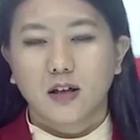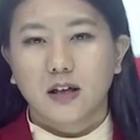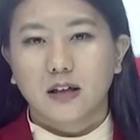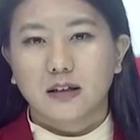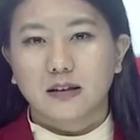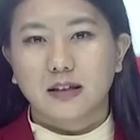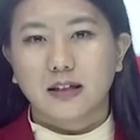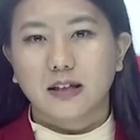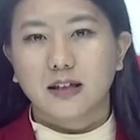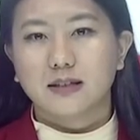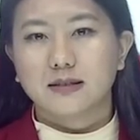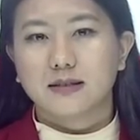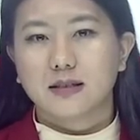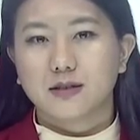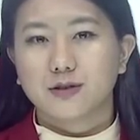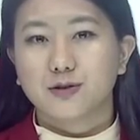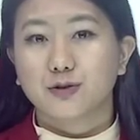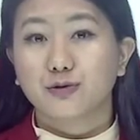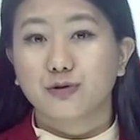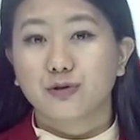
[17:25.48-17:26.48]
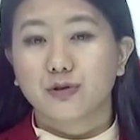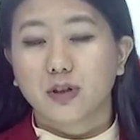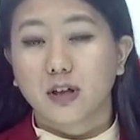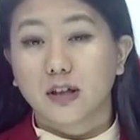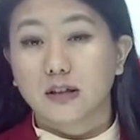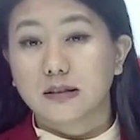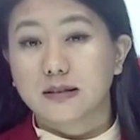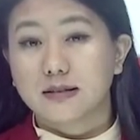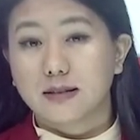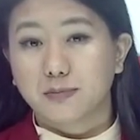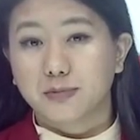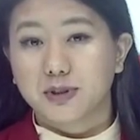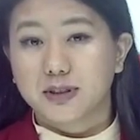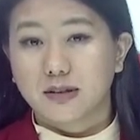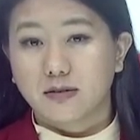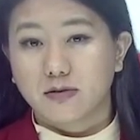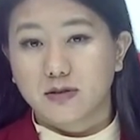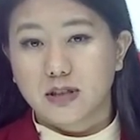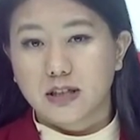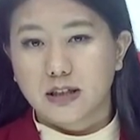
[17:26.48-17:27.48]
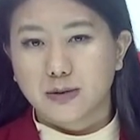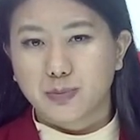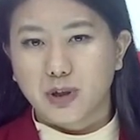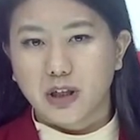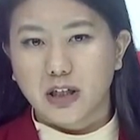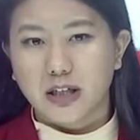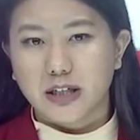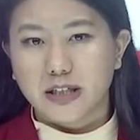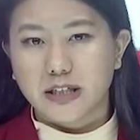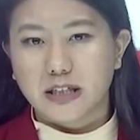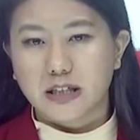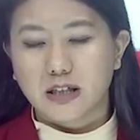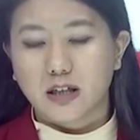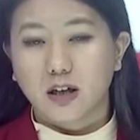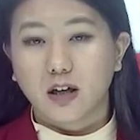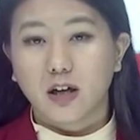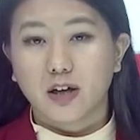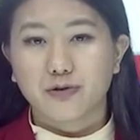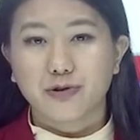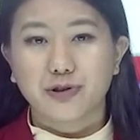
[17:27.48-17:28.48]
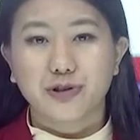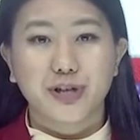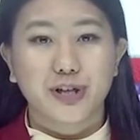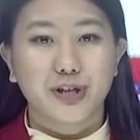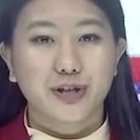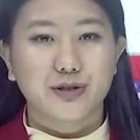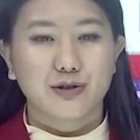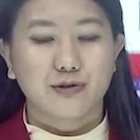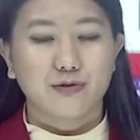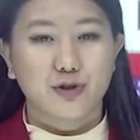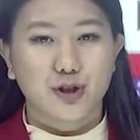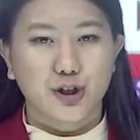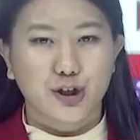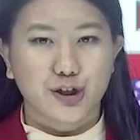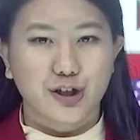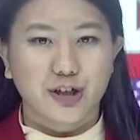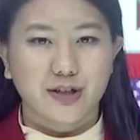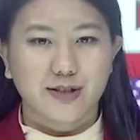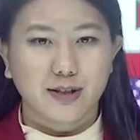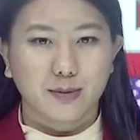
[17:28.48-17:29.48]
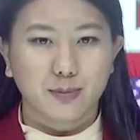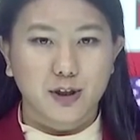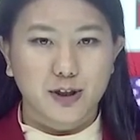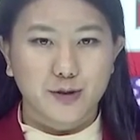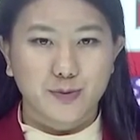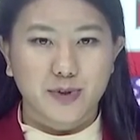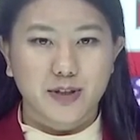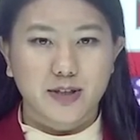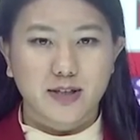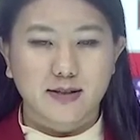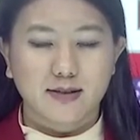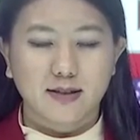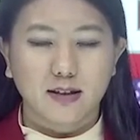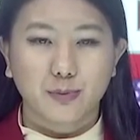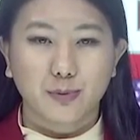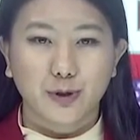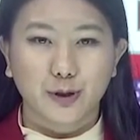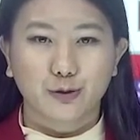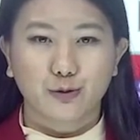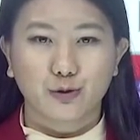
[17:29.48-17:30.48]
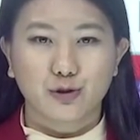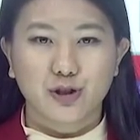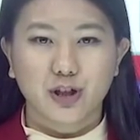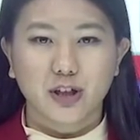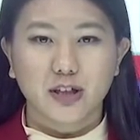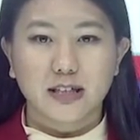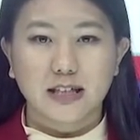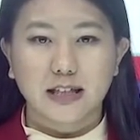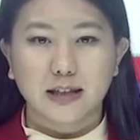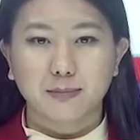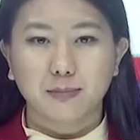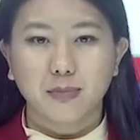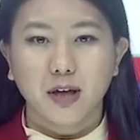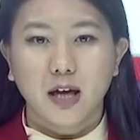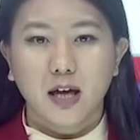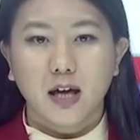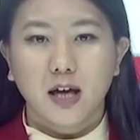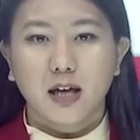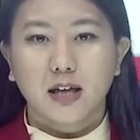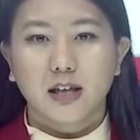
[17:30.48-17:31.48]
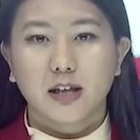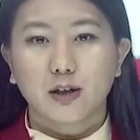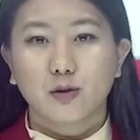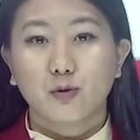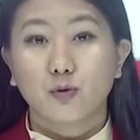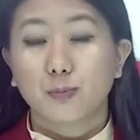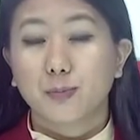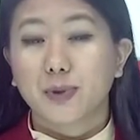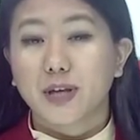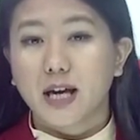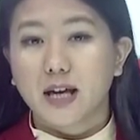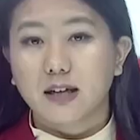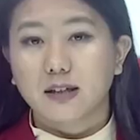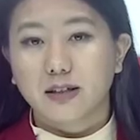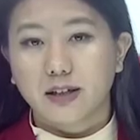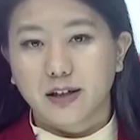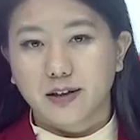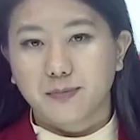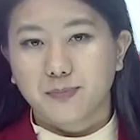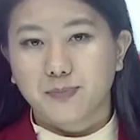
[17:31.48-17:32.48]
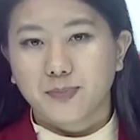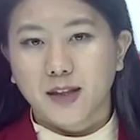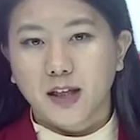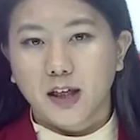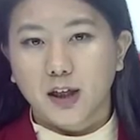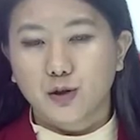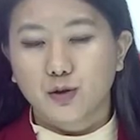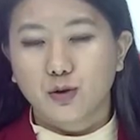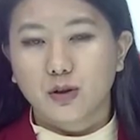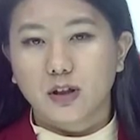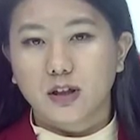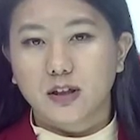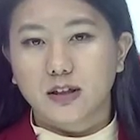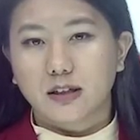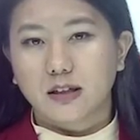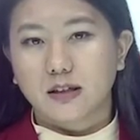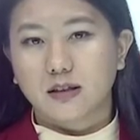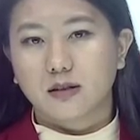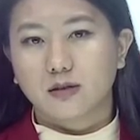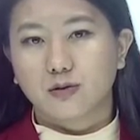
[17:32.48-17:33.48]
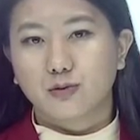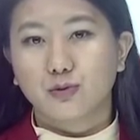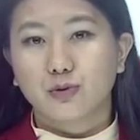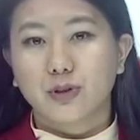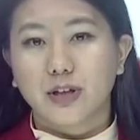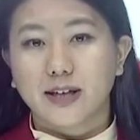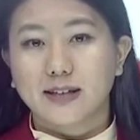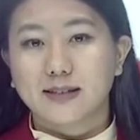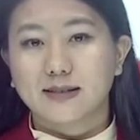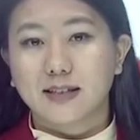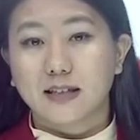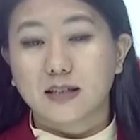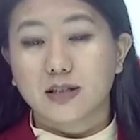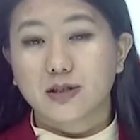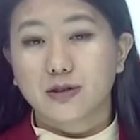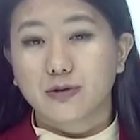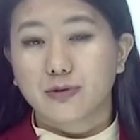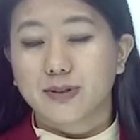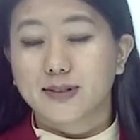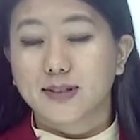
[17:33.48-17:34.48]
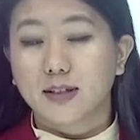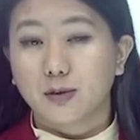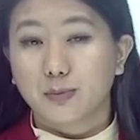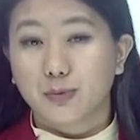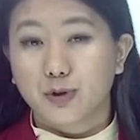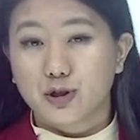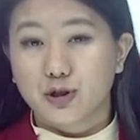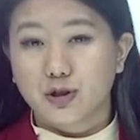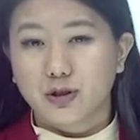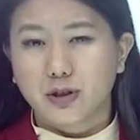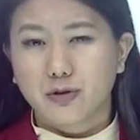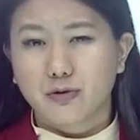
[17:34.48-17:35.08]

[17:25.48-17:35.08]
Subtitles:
Thi Zisu Nyukan December 17 bra 18 da 100 years of church establishment celebrate Grishe team he who began de. It will 2 day centenary celebration de